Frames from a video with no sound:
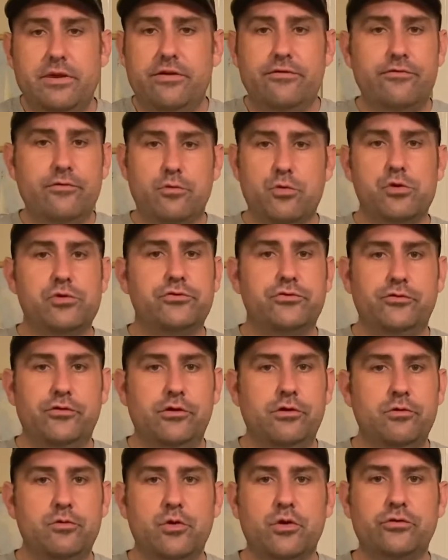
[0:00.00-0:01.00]
if it works for you,
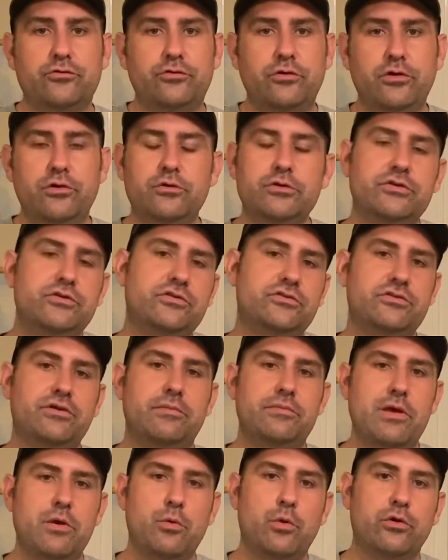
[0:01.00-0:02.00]
it works for you. It's just something
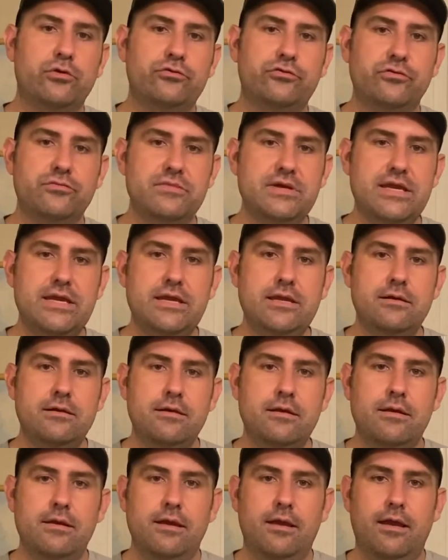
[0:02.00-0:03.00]
that works for me
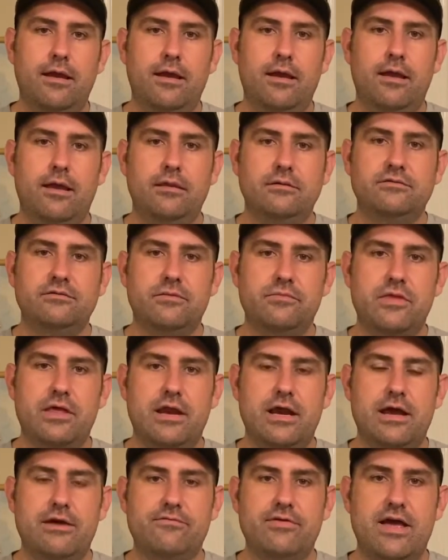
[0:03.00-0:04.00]
and something
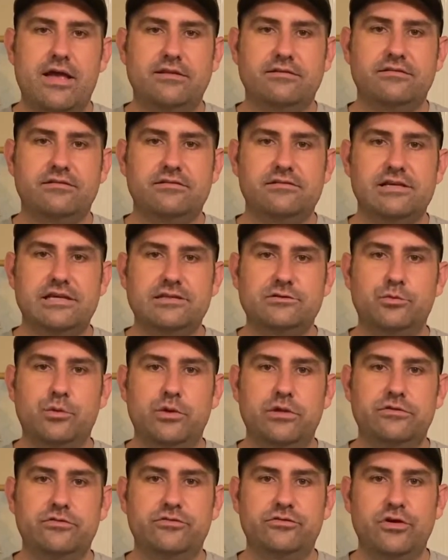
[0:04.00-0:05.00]
I've had success
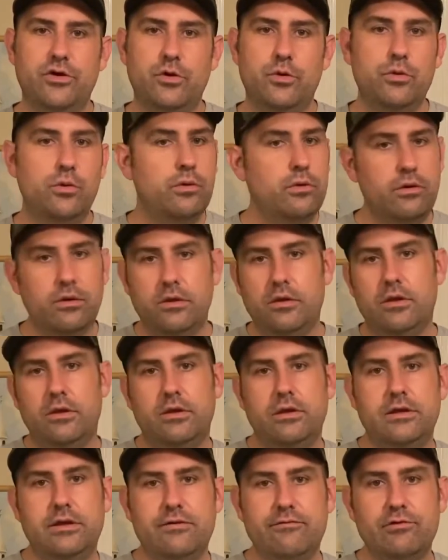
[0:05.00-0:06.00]
with. So
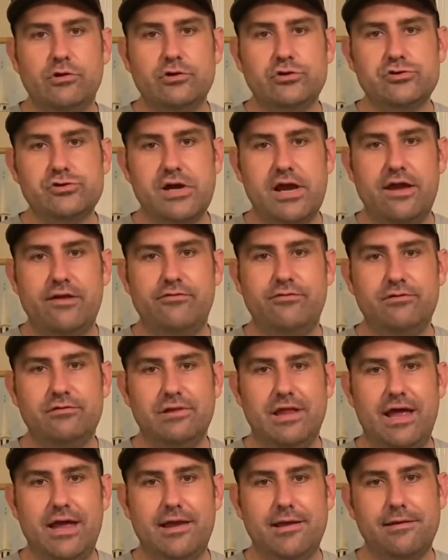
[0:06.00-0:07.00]
give it a try if you
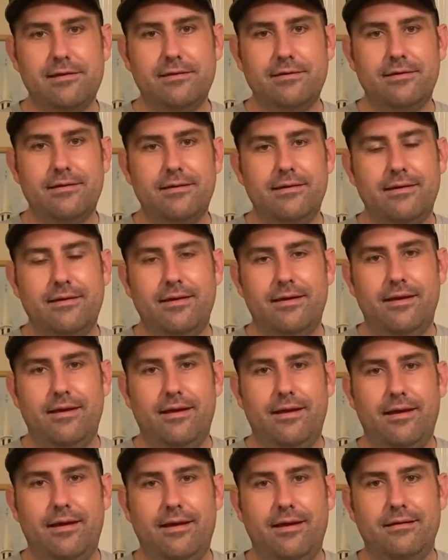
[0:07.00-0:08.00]
like.
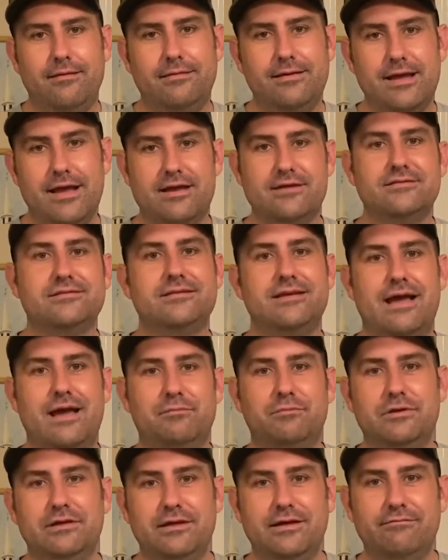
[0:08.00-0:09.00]
And yes, I
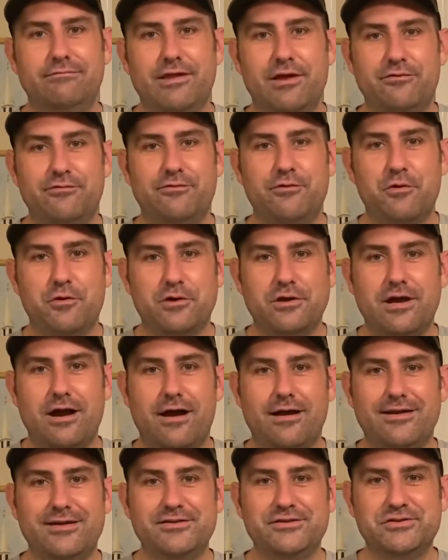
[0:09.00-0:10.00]
believe that forward
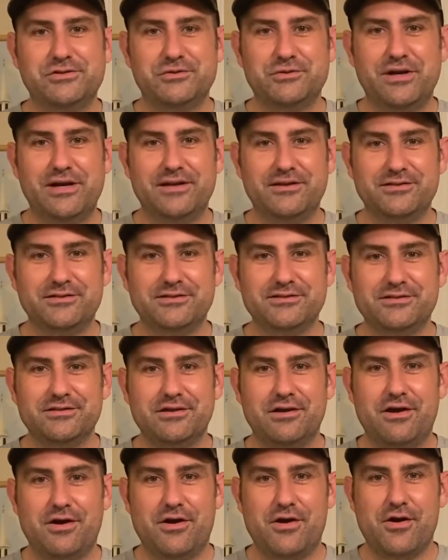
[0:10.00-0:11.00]
cocking serrations
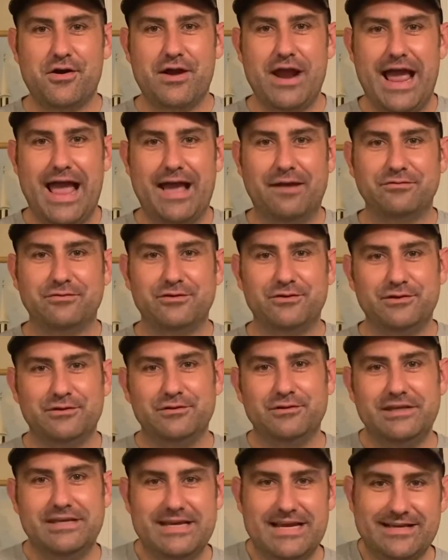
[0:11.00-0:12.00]
are
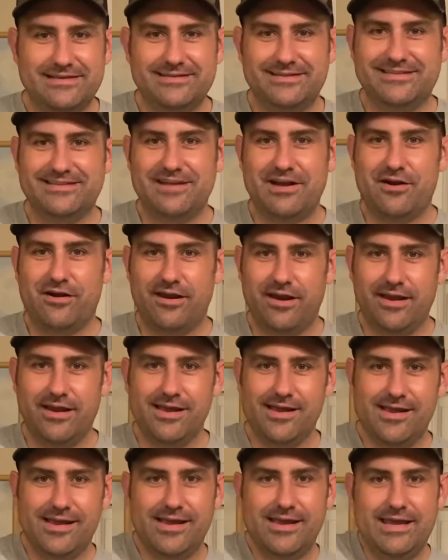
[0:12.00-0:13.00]
absolutely necessary.
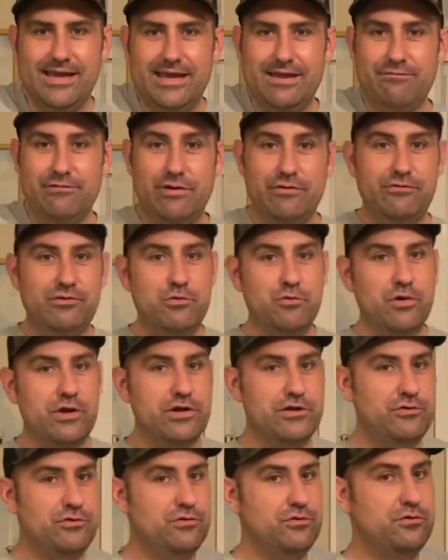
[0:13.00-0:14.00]
Even if you want to
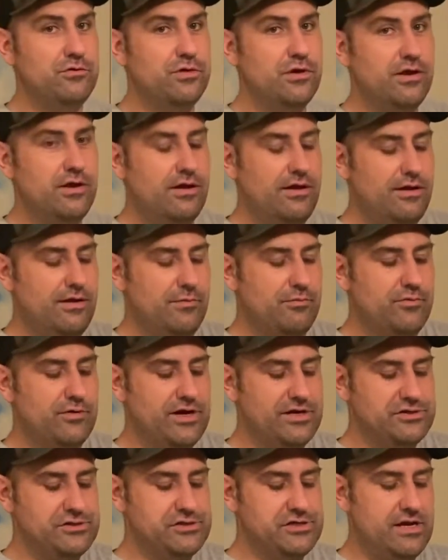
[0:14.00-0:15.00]
do a
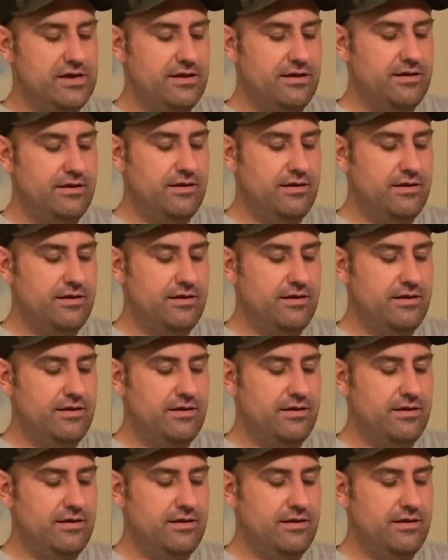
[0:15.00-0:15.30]
press check,